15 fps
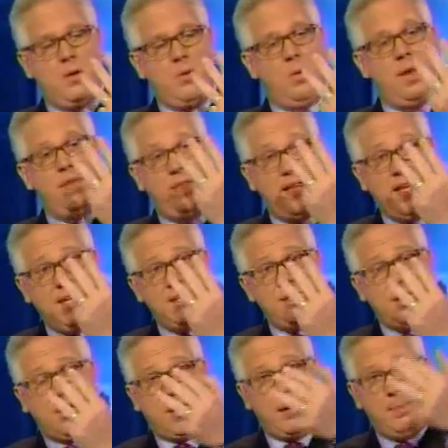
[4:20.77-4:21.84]
When these
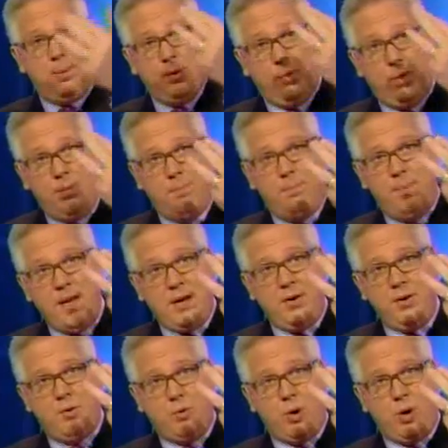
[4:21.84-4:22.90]
are coupled with
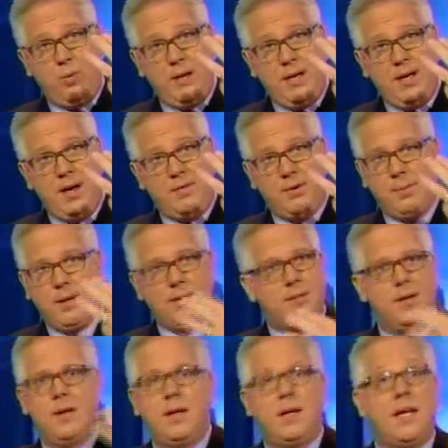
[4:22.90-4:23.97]
bigger, growing government,
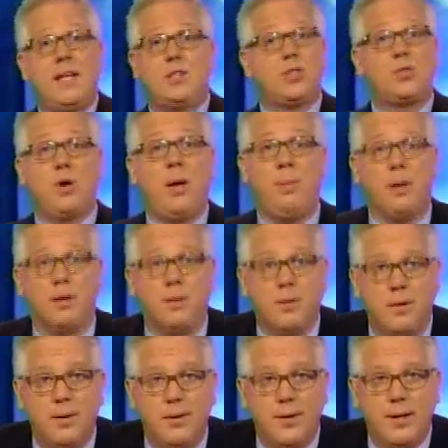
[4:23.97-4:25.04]
it's trouble.
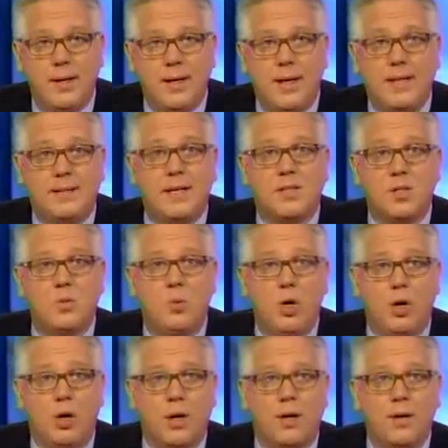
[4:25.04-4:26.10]
It doesn't
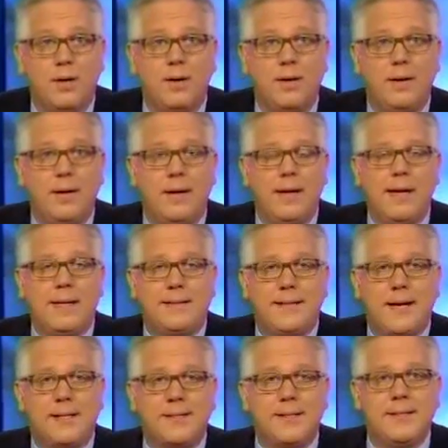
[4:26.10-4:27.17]
work. It
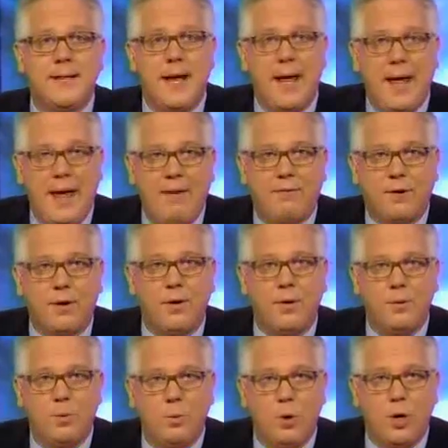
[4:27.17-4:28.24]
doesn't ever
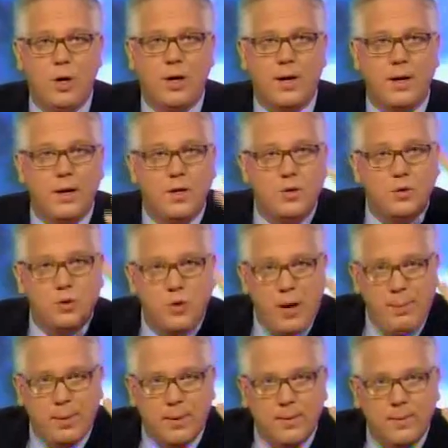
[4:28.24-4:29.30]
work.
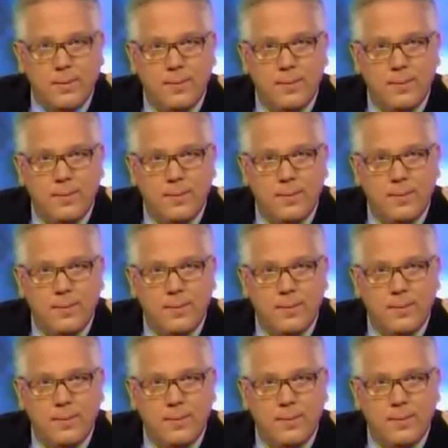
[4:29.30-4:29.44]
Trouble.